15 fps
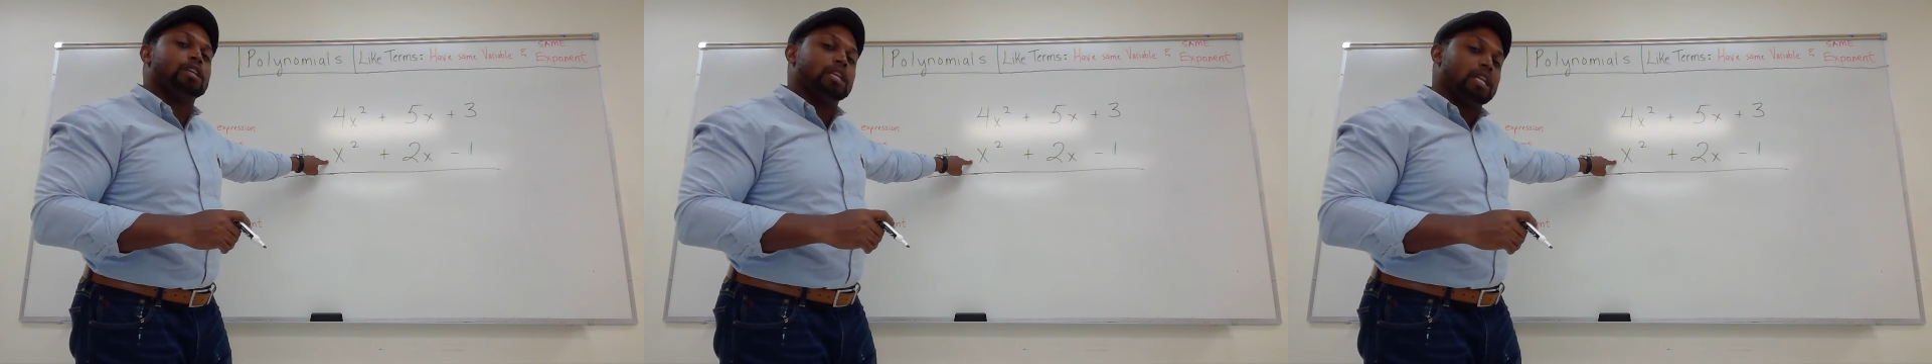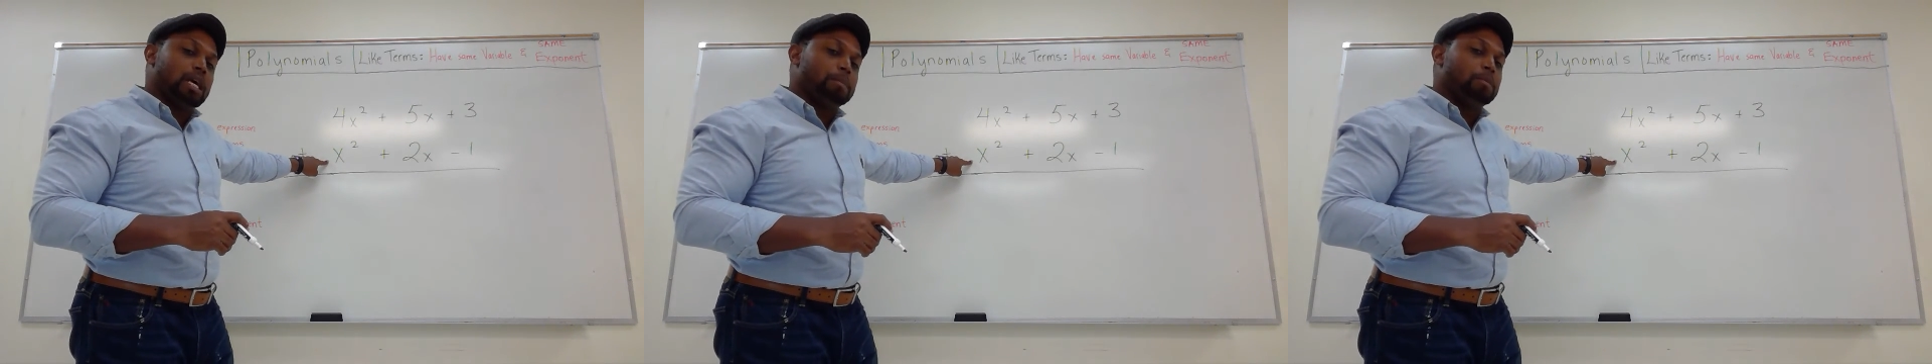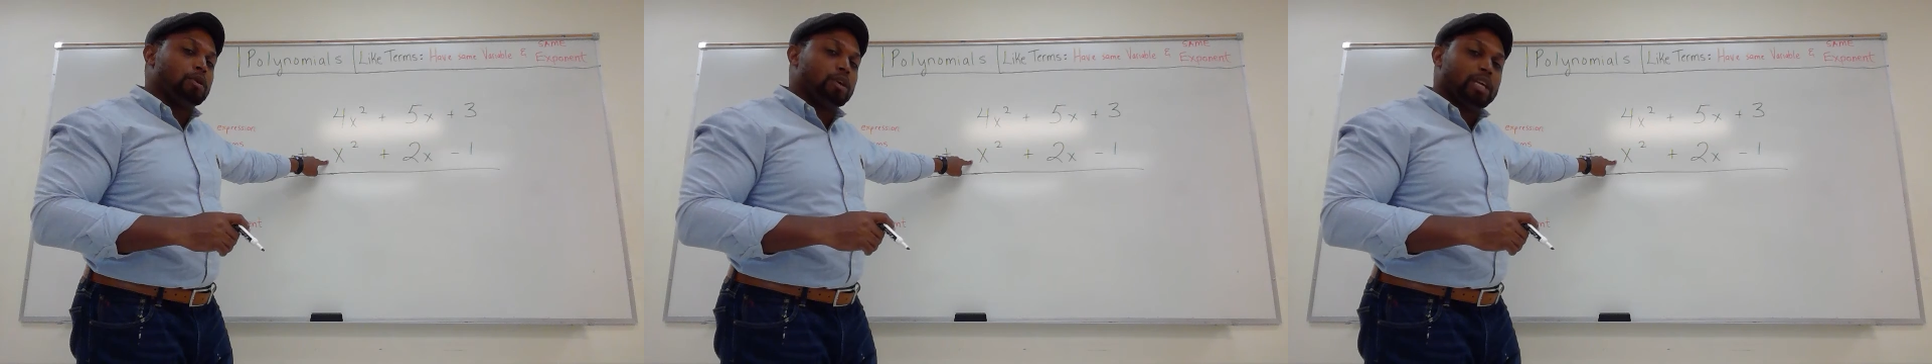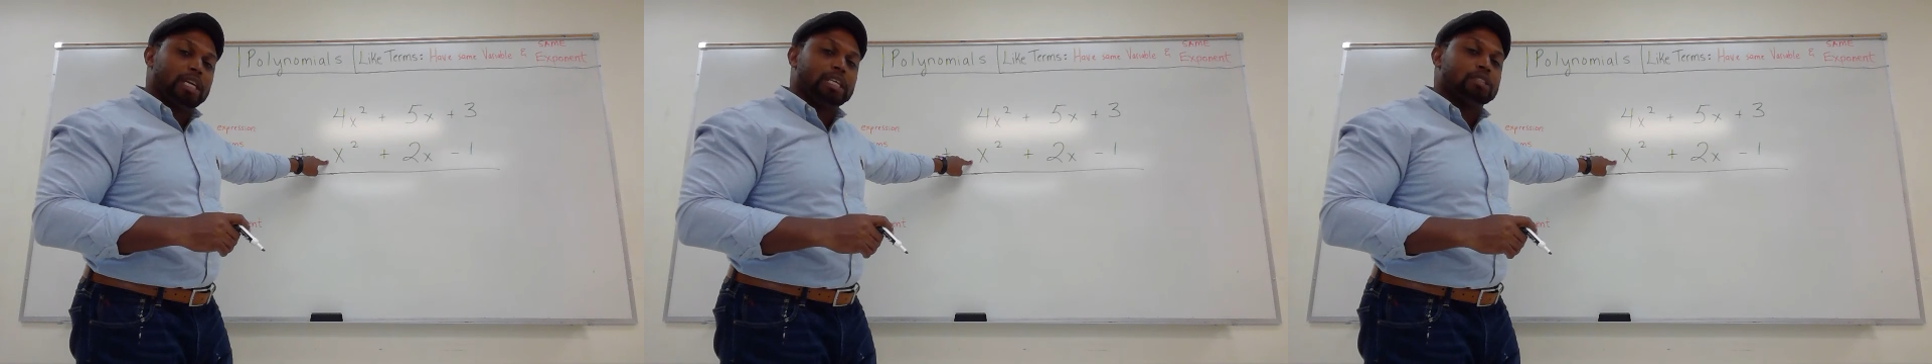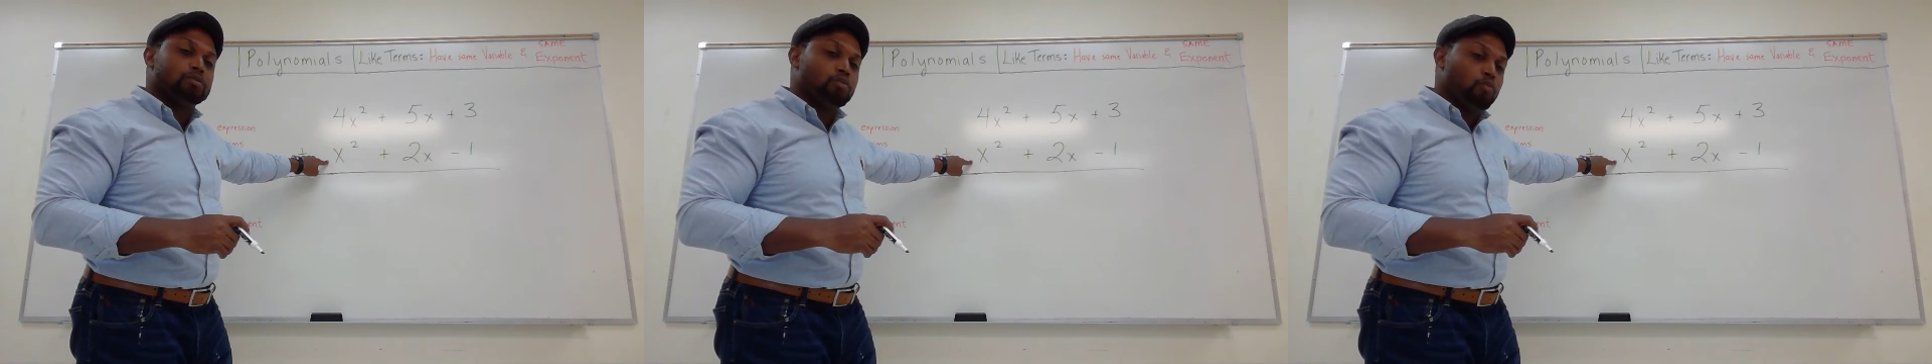the number
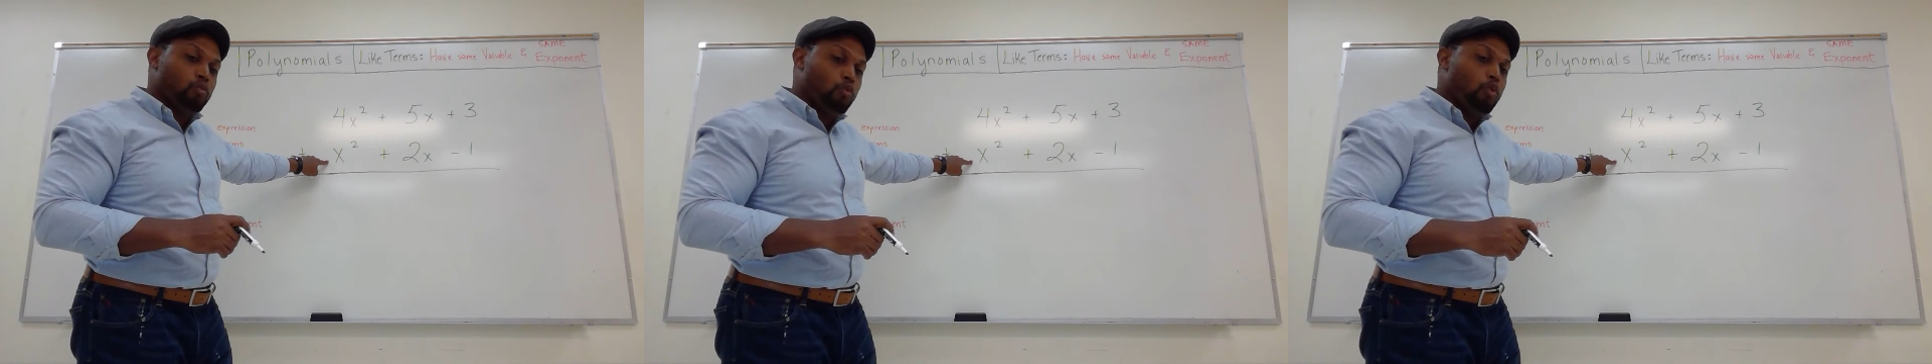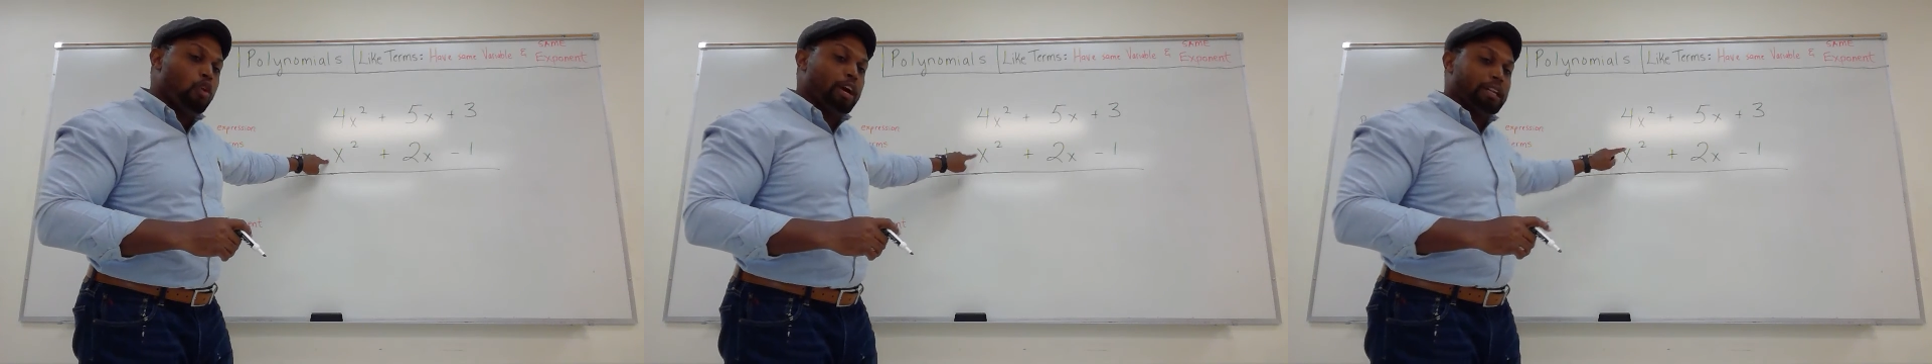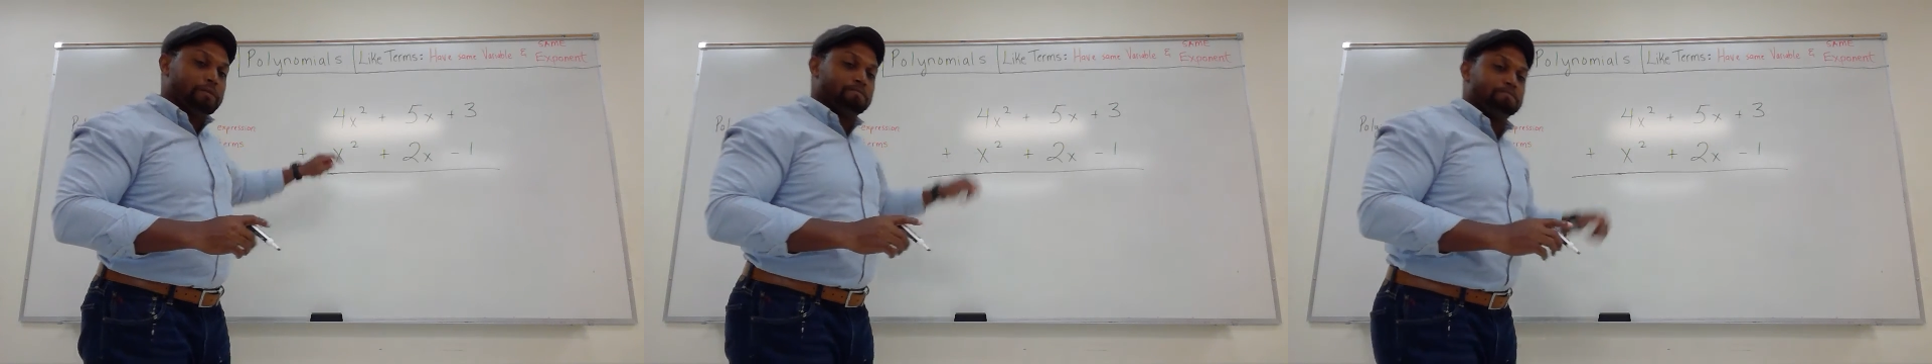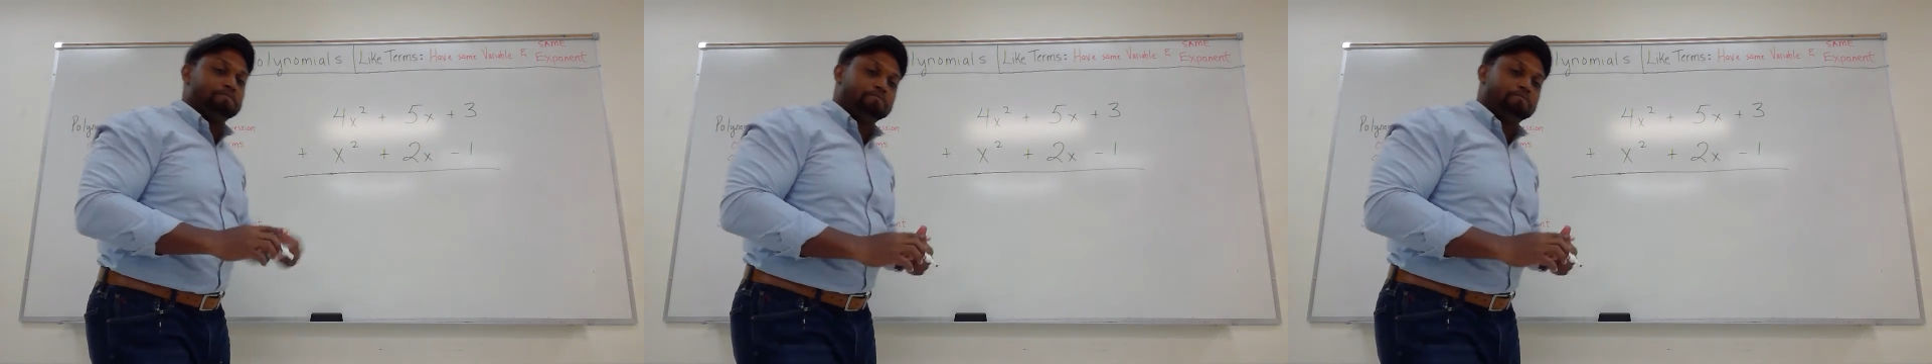is 1.